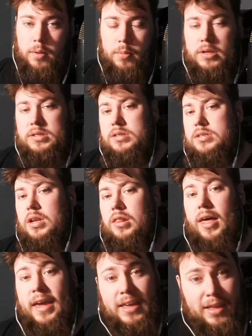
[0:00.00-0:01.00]
please consider
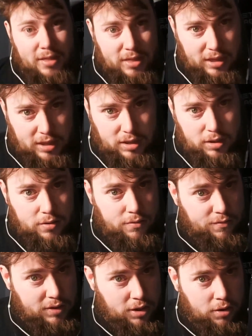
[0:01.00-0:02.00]
liking the
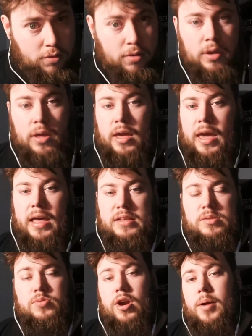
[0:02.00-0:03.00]
video and
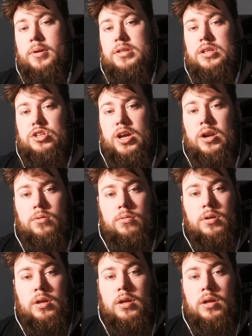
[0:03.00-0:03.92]
subscribing to the channel